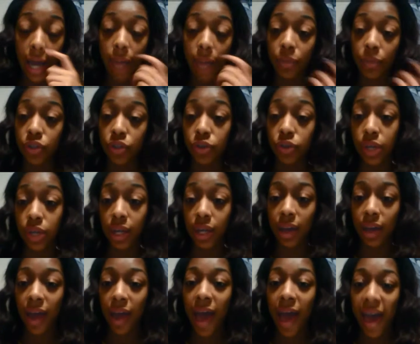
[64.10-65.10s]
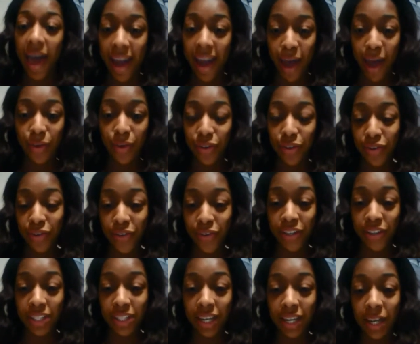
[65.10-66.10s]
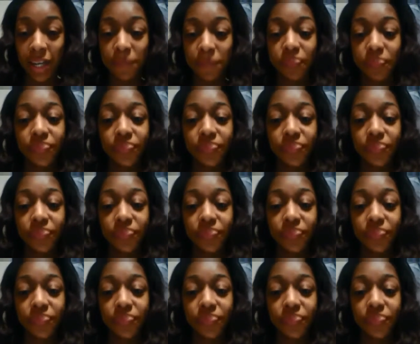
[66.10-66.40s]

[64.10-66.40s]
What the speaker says: am a student at Howard University.